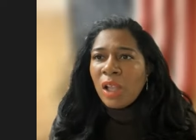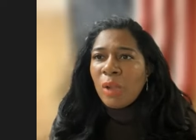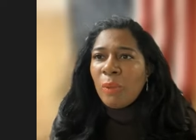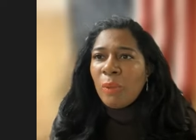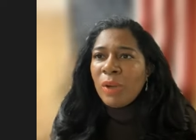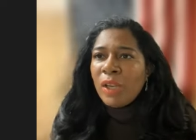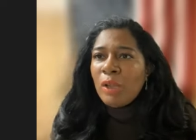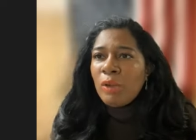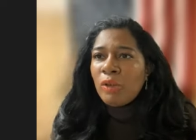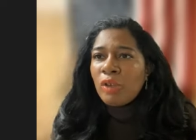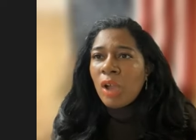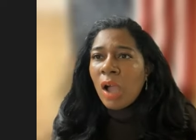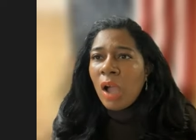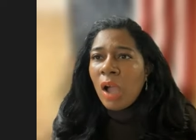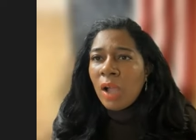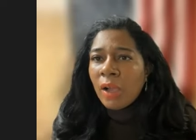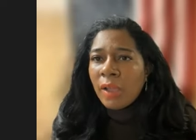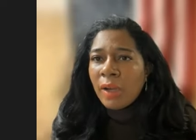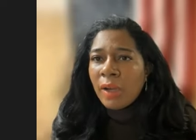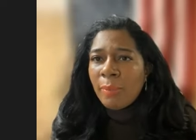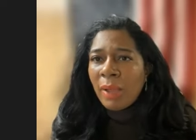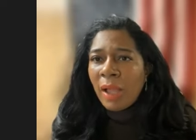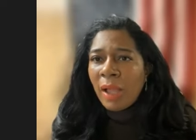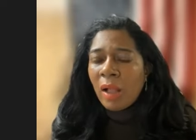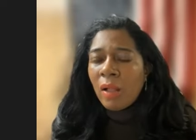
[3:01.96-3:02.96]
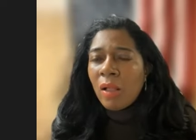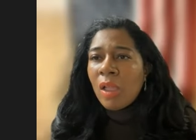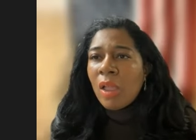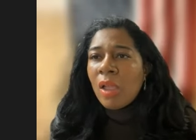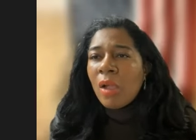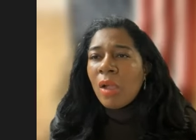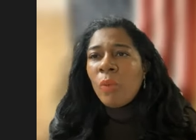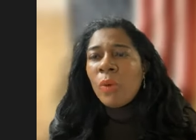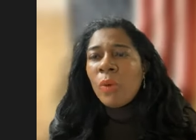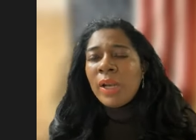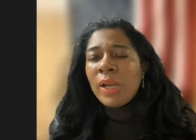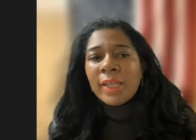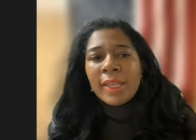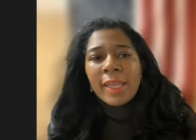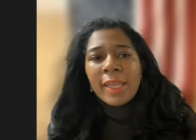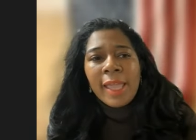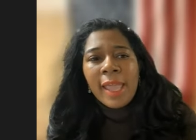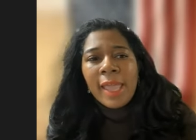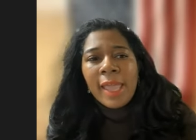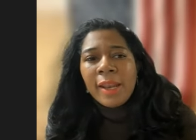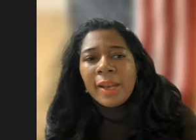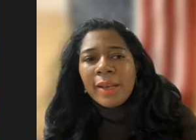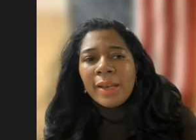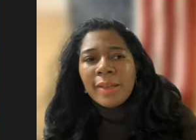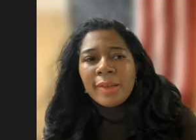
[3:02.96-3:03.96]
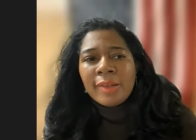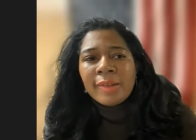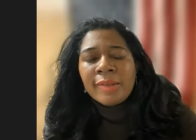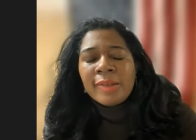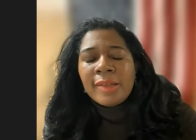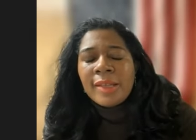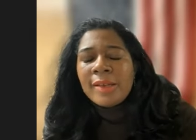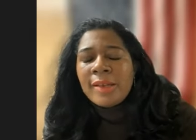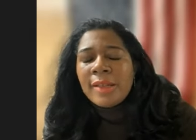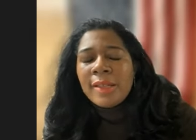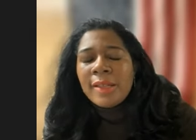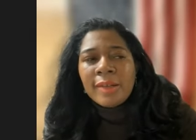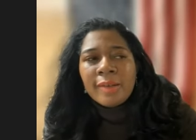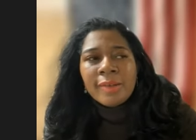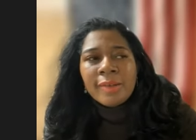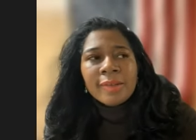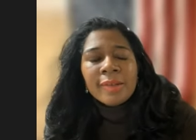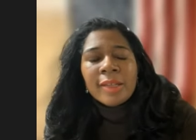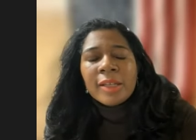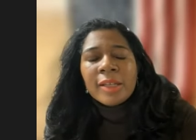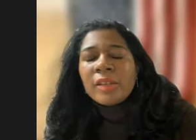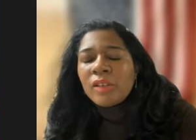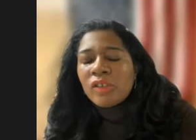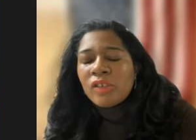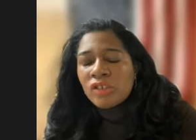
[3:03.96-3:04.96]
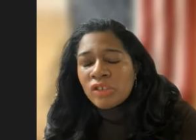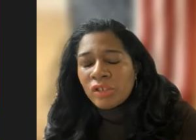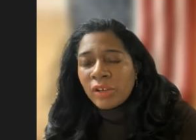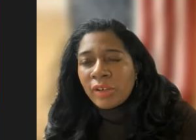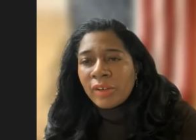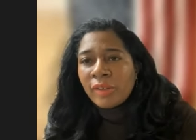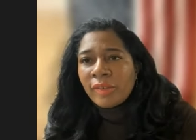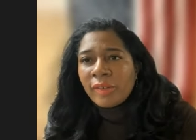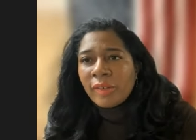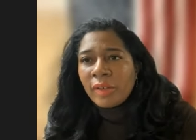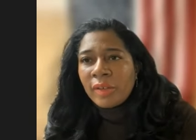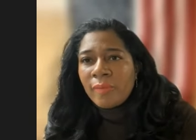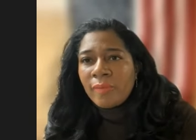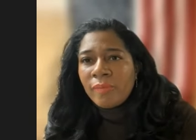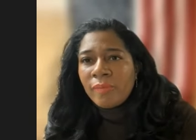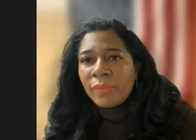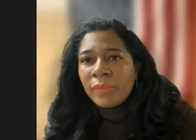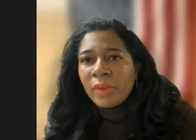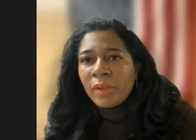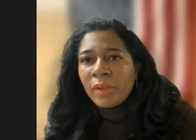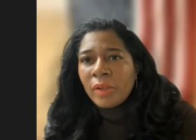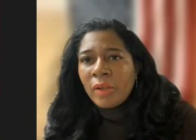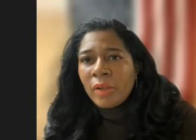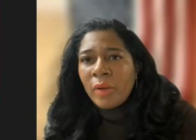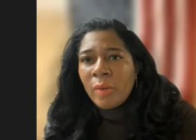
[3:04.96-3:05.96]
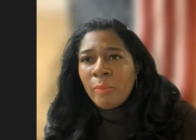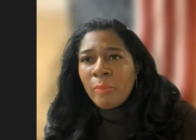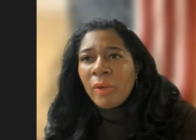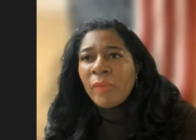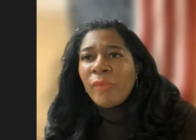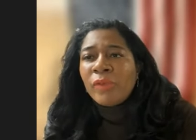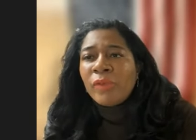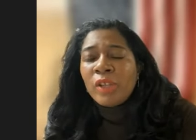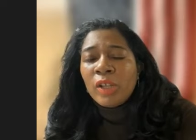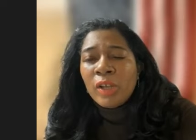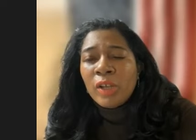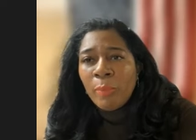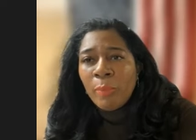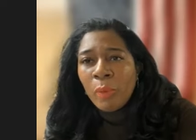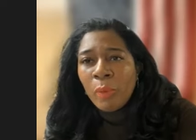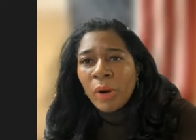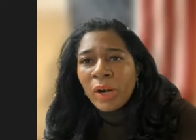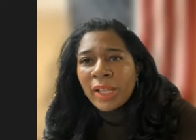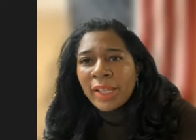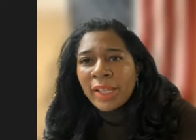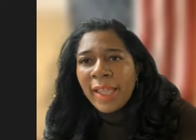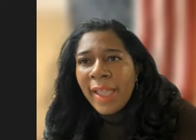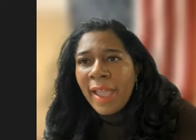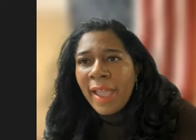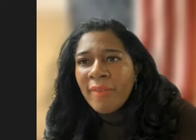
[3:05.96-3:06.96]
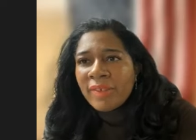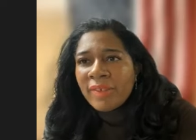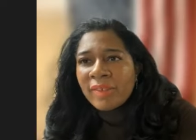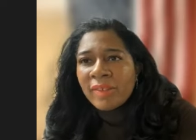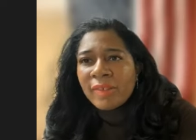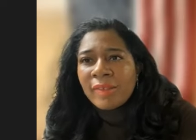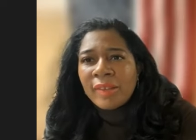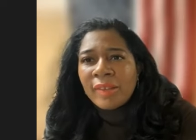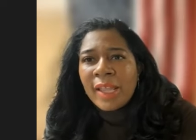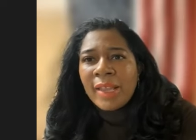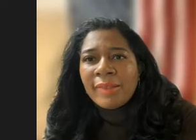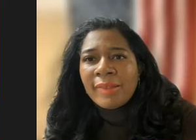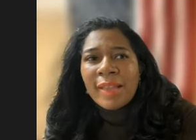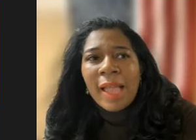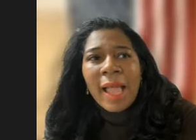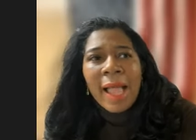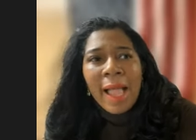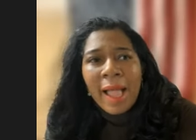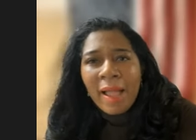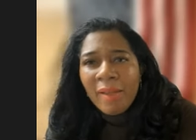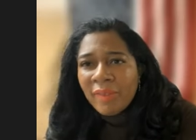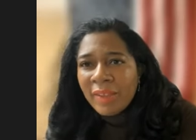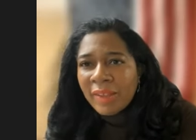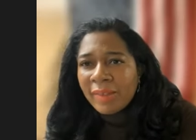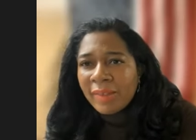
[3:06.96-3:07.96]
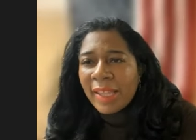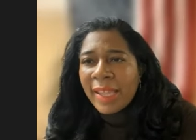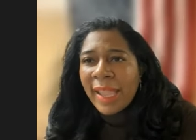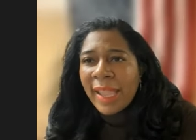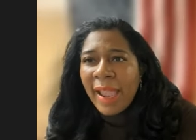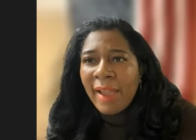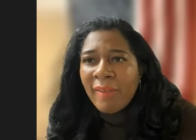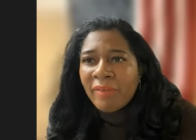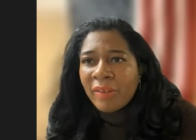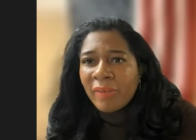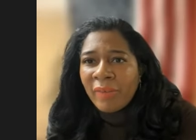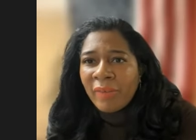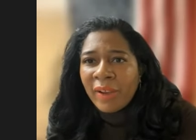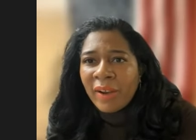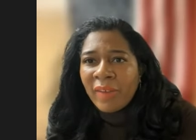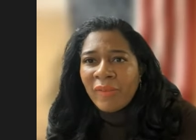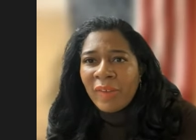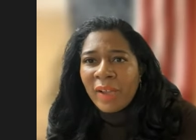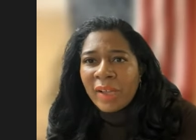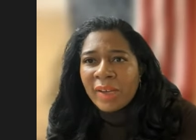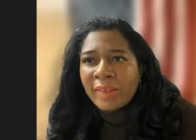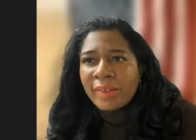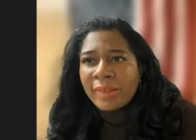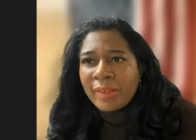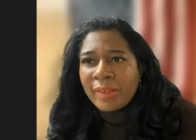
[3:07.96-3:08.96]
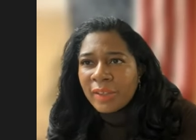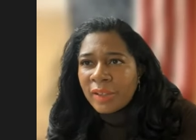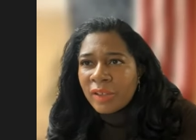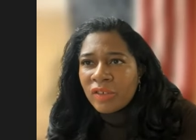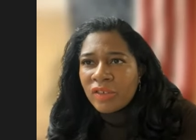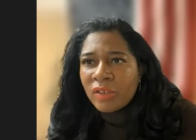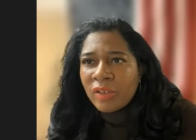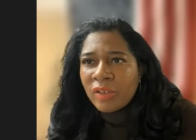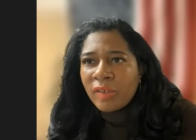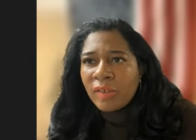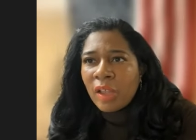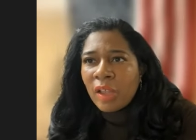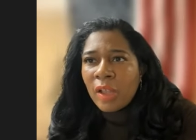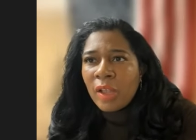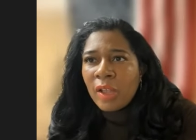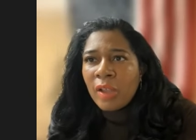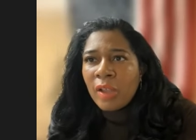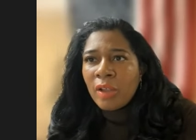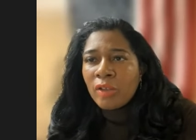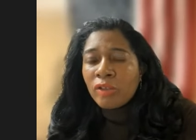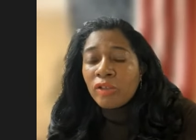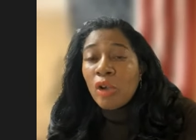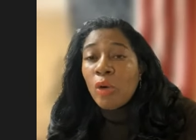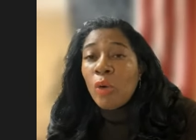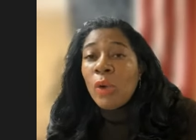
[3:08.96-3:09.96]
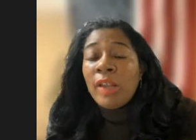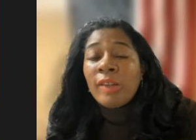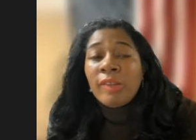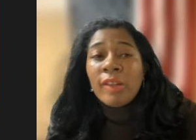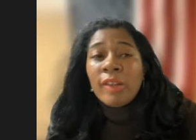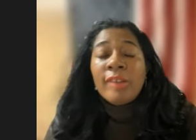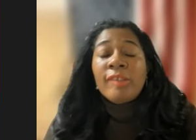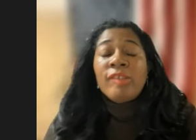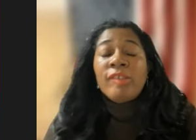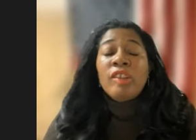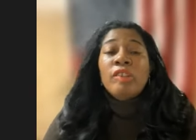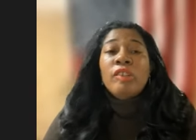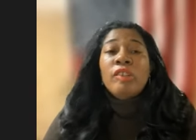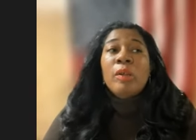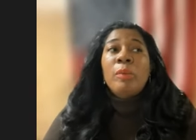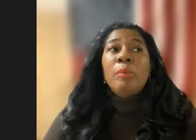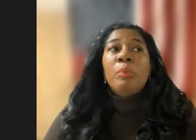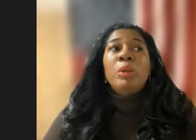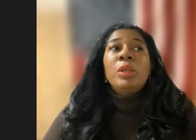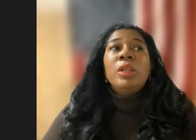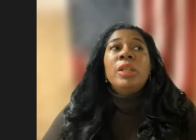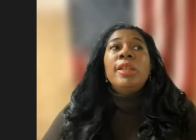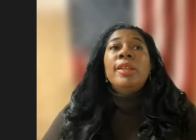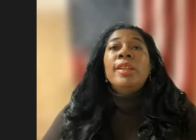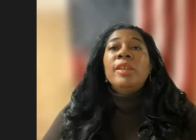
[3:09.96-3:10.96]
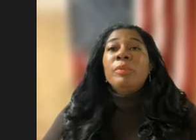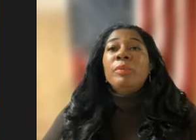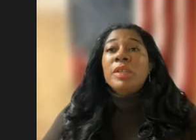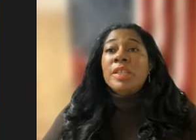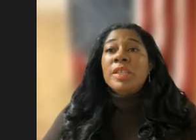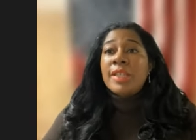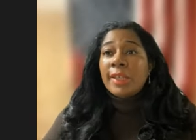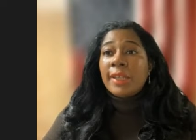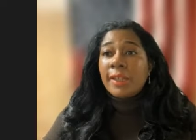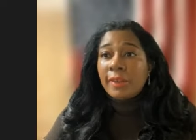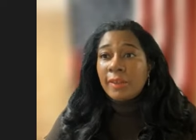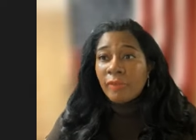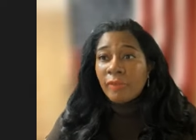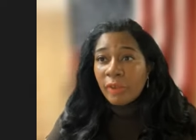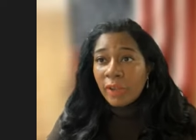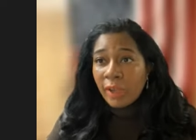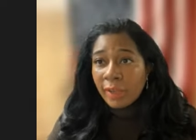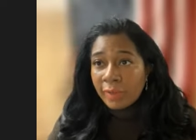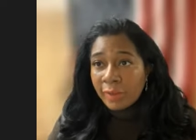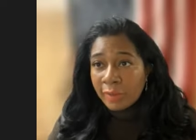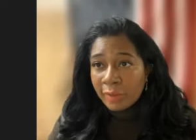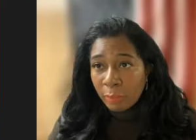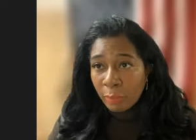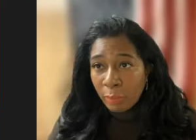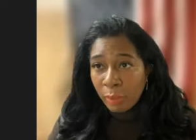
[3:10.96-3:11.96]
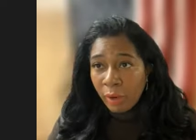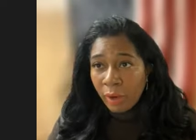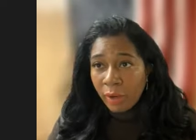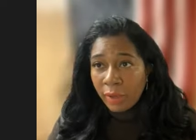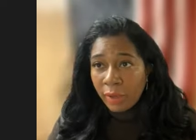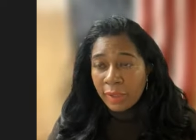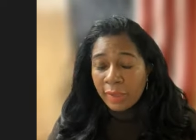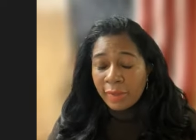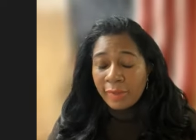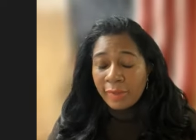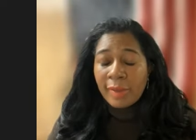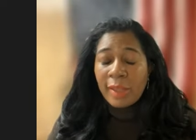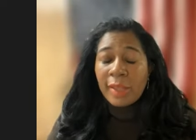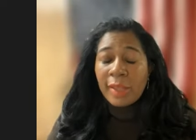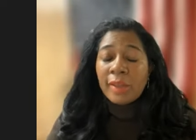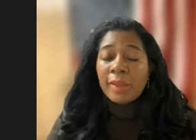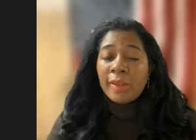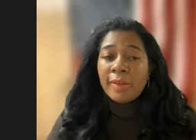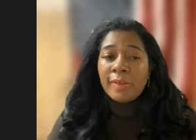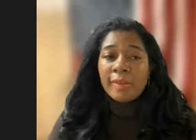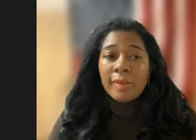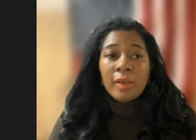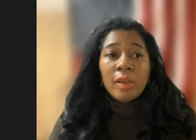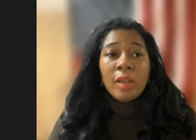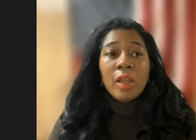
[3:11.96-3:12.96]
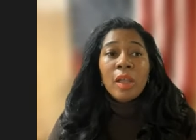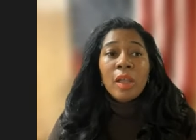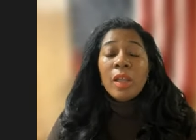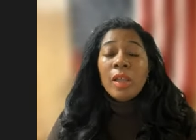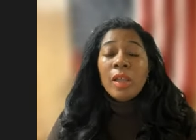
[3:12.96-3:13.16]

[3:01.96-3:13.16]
What are you talking about? When a candidate sends in signatures to the Board of Canvassers, it's obvious they have to verify the signatures. So it's, it's just completely ridiculous for us as a party to say, listen,